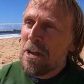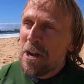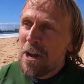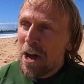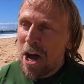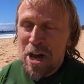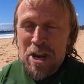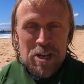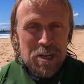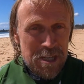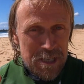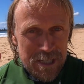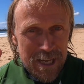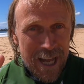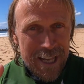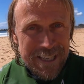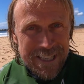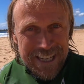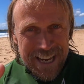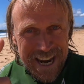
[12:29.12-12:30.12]
I need to
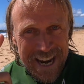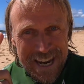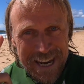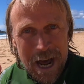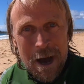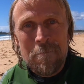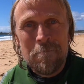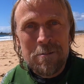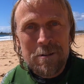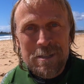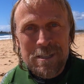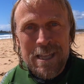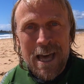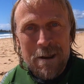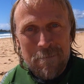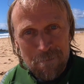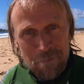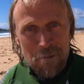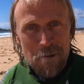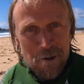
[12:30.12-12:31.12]
start seeing numbers
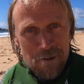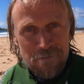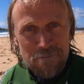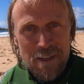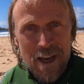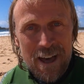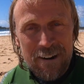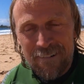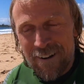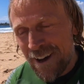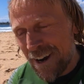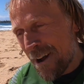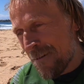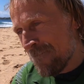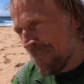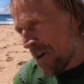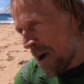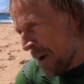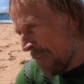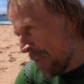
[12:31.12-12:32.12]
that prove that, right?
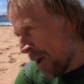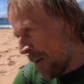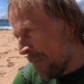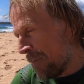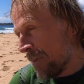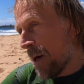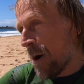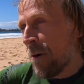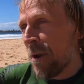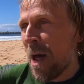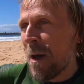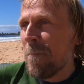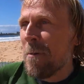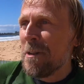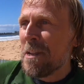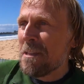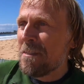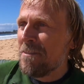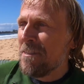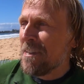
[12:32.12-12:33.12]
I'm not blowing up
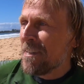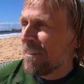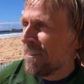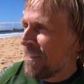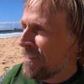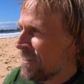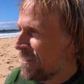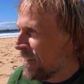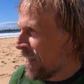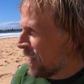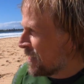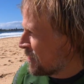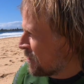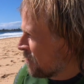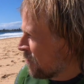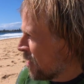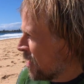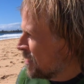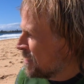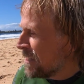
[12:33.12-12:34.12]
anything. That's
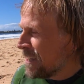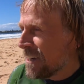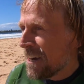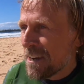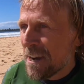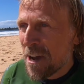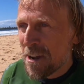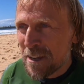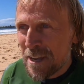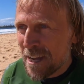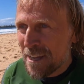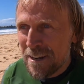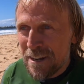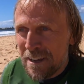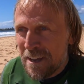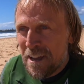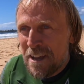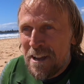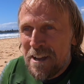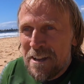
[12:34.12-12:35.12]
crazy. I don't get
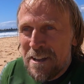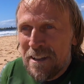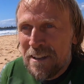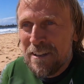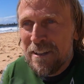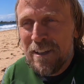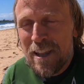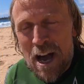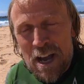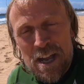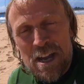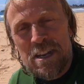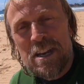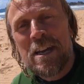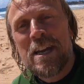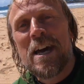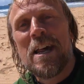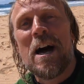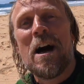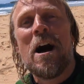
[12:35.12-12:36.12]
lucky to
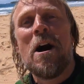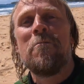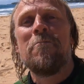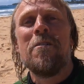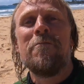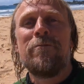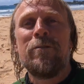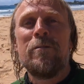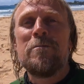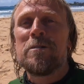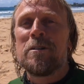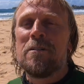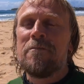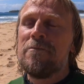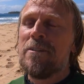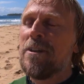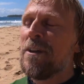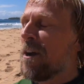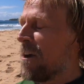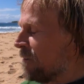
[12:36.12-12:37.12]
get 100 views on a
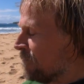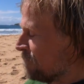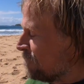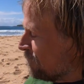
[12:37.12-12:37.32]
video.